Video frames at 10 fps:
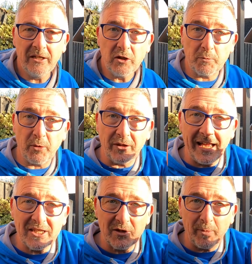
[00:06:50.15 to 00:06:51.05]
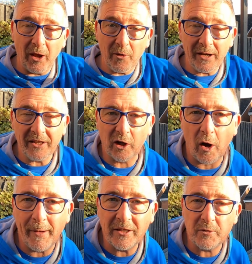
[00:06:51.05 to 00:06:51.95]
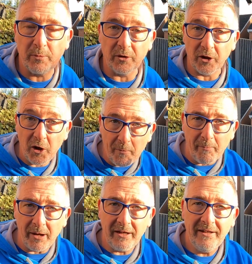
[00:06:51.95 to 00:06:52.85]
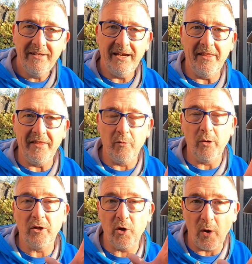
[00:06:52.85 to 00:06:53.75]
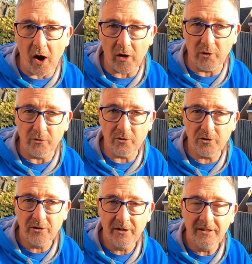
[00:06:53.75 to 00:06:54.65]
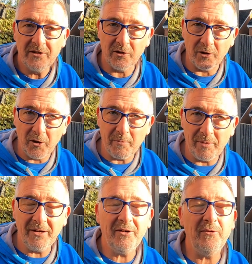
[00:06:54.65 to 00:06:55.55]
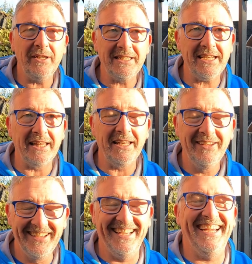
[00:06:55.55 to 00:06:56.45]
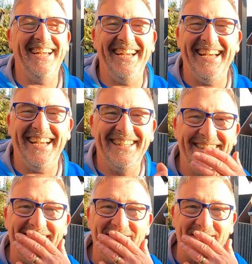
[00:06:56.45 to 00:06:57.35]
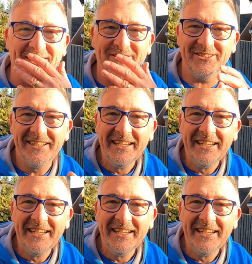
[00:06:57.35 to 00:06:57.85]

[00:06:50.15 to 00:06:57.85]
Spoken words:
Just put the answer below in the comments, put the number and then the word kohakus. So the number, oh, and you said it then. That was close.